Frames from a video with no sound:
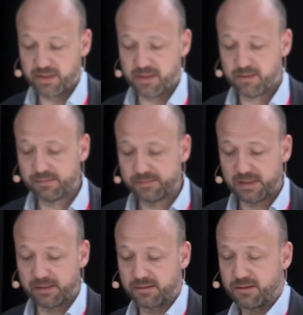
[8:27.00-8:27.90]
are here
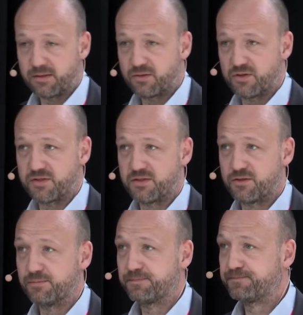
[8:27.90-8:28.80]
and to assist
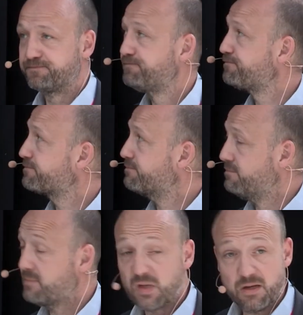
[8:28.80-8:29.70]
you.
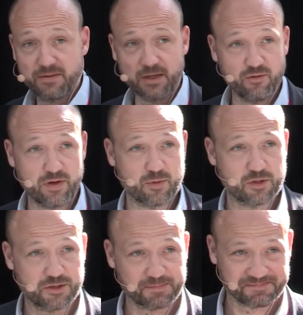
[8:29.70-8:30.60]
Thank you very
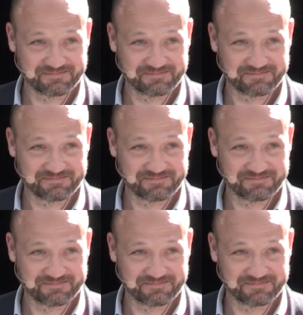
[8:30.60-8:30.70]
much.